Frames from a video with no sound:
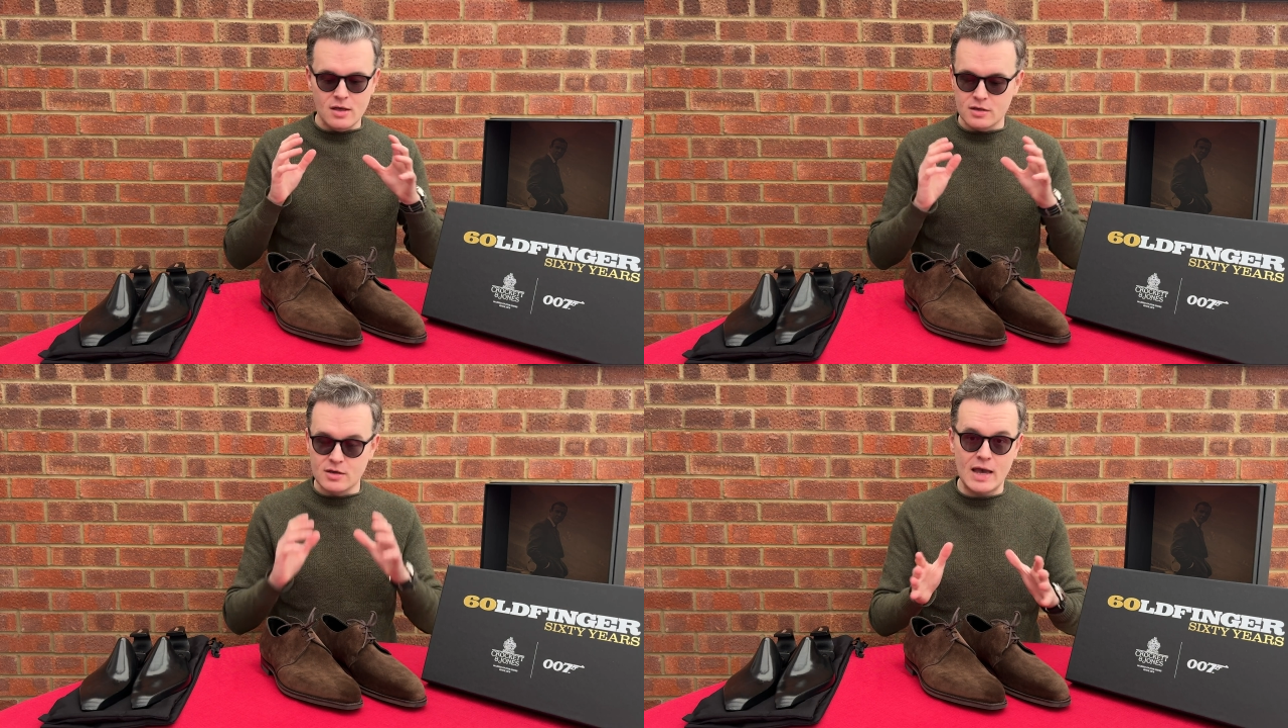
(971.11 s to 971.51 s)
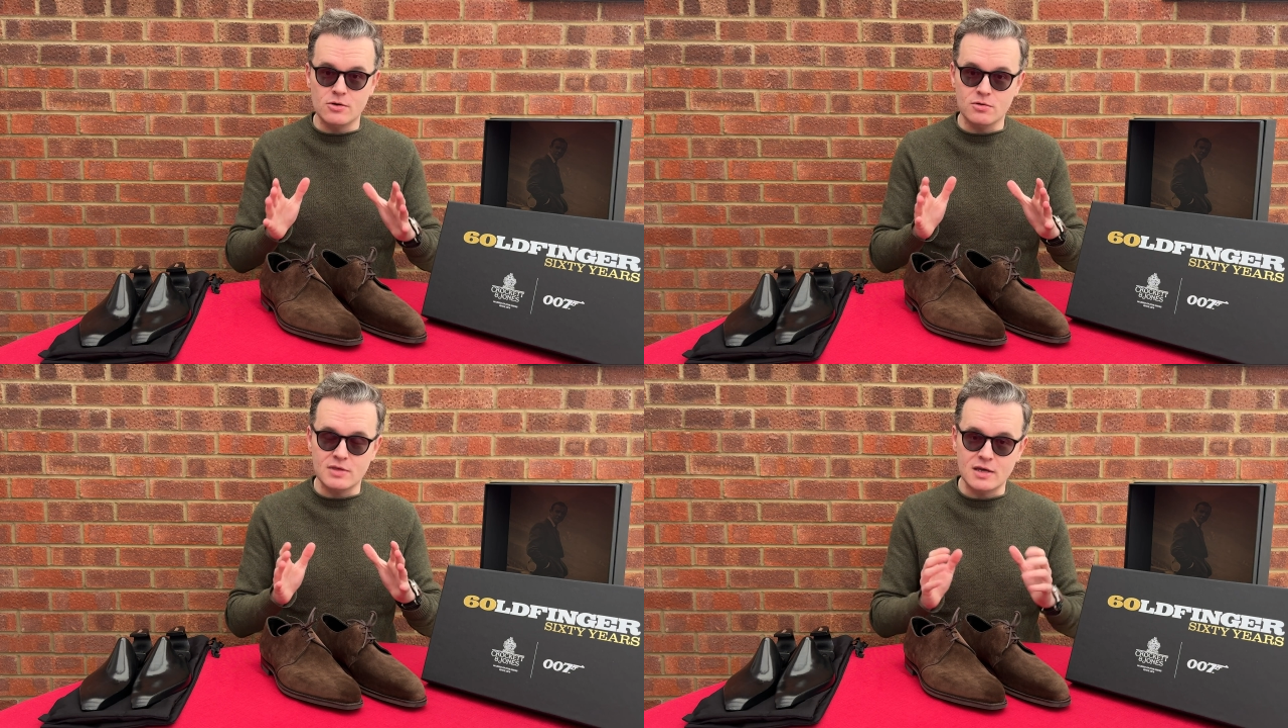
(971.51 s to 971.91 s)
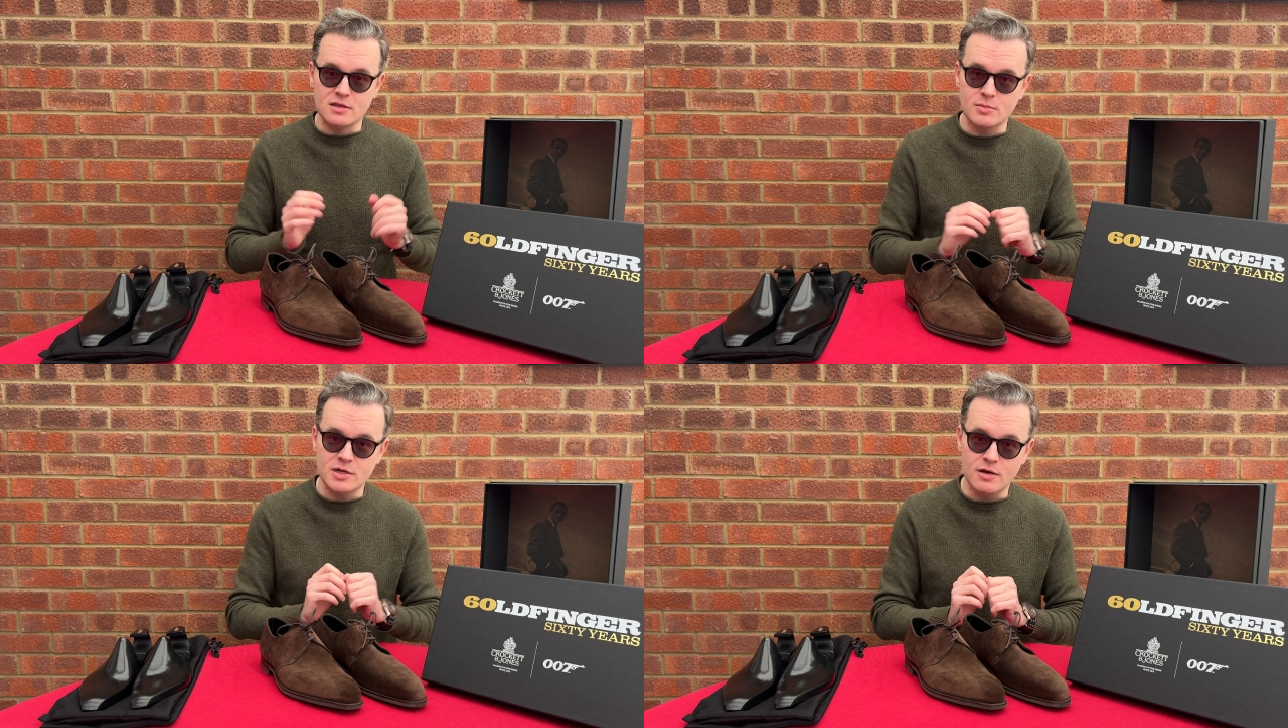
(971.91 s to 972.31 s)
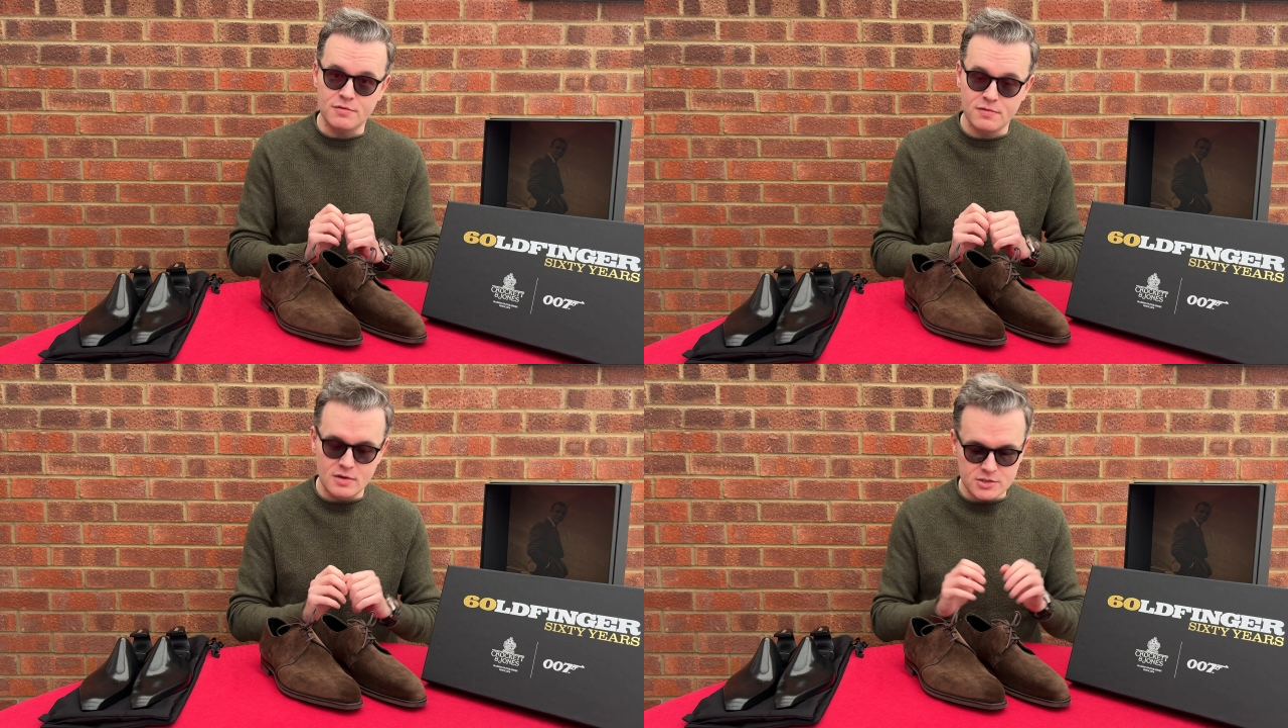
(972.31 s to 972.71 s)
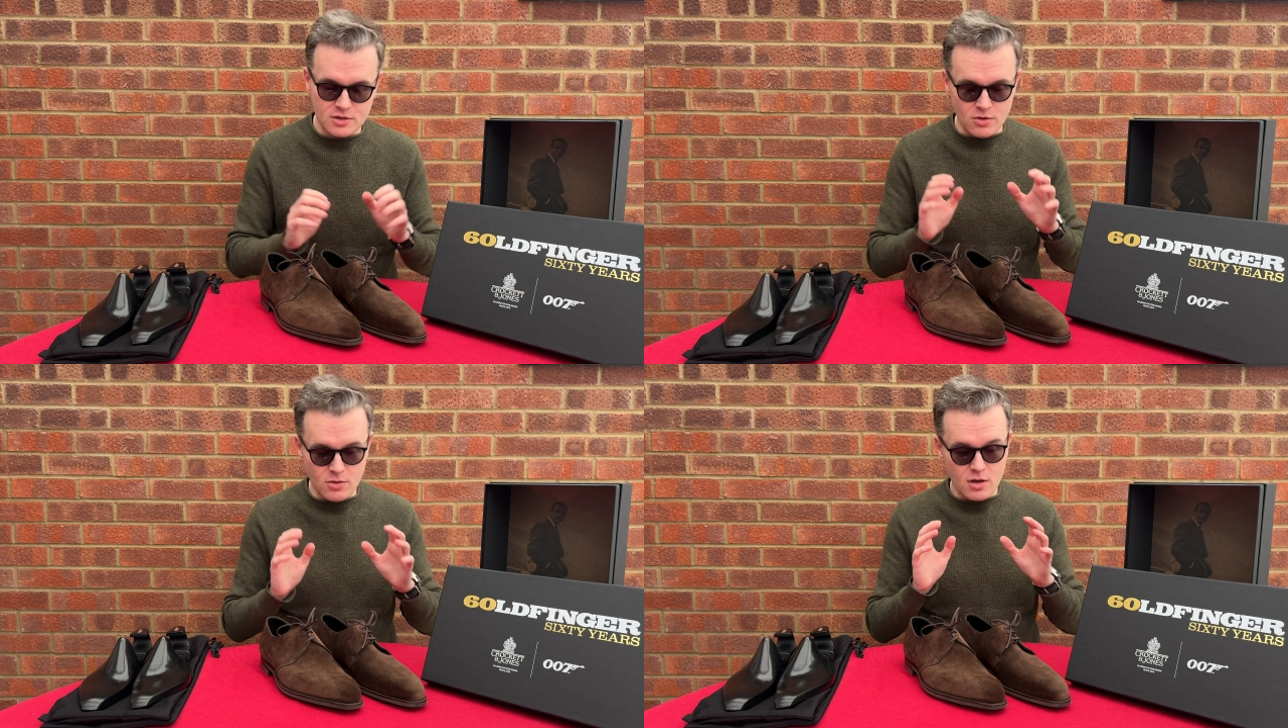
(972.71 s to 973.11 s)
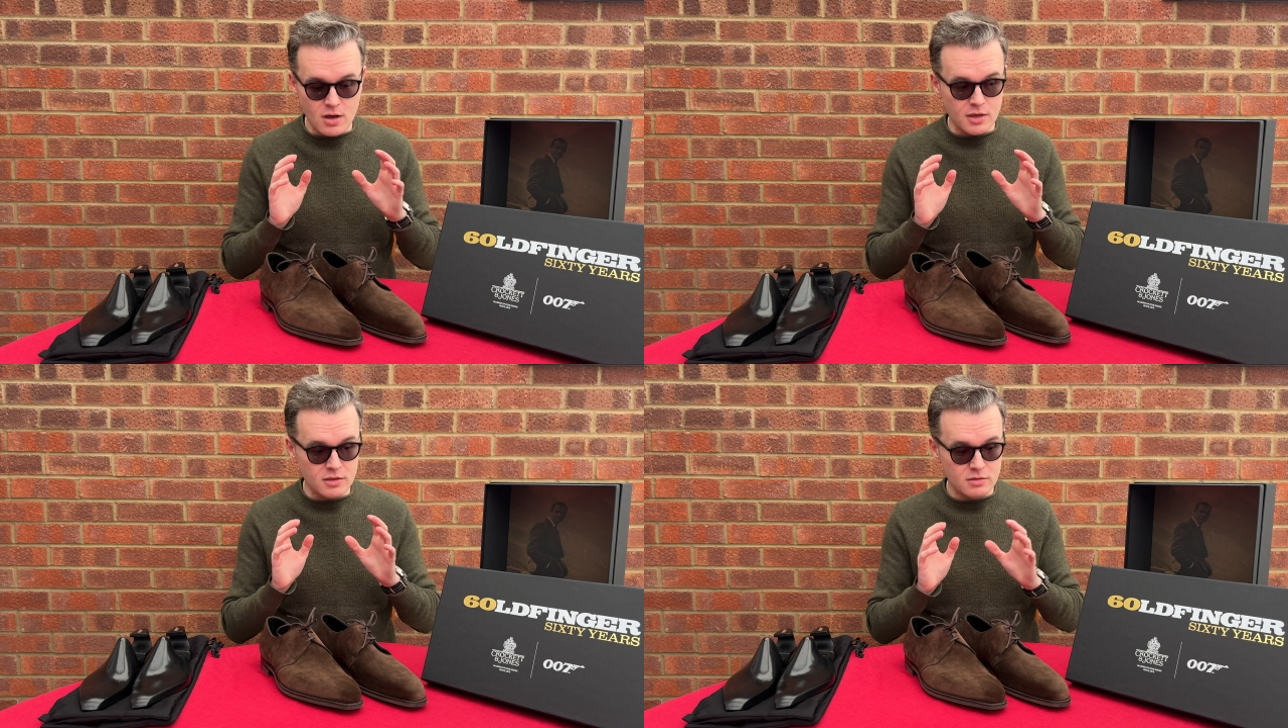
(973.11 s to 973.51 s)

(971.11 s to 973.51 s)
Cannot thank them enough. So I